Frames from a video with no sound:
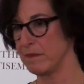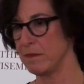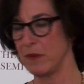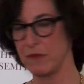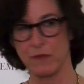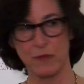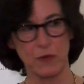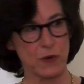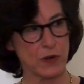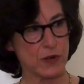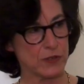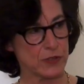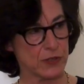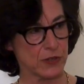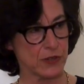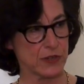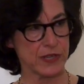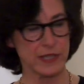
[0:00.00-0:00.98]
before,
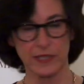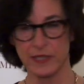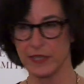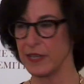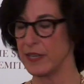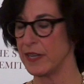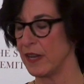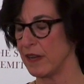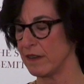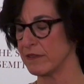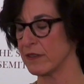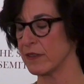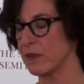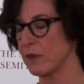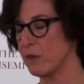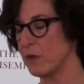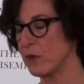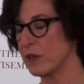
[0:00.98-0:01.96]
during, and
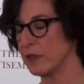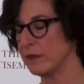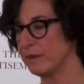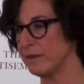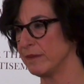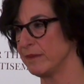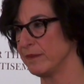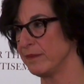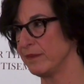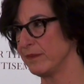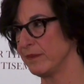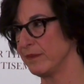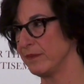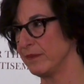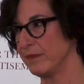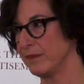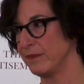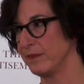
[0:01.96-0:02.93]
after the war,
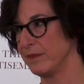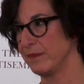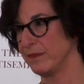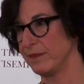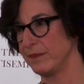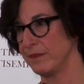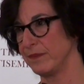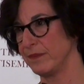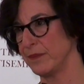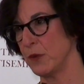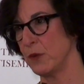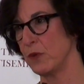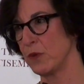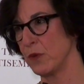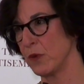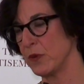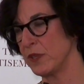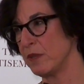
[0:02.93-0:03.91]
who
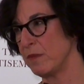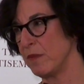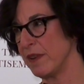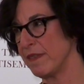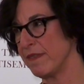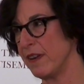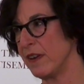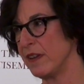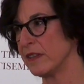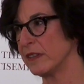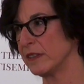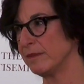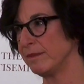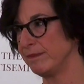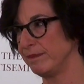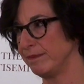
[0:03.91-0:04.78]
grew into my father.